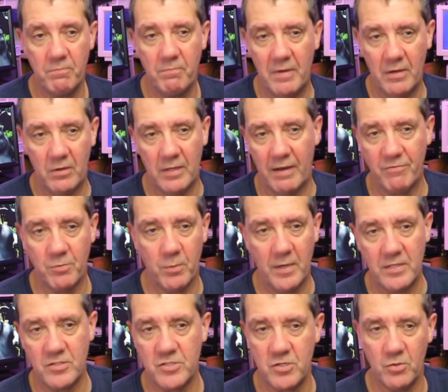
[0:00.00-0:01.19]
It'll have to wait
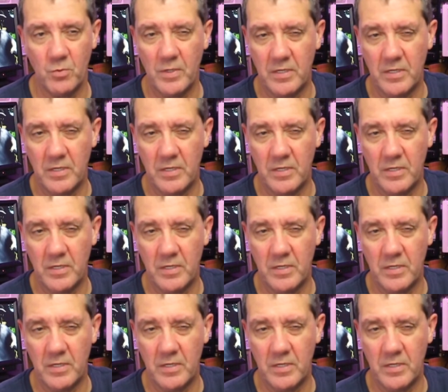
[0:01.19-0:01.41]
until we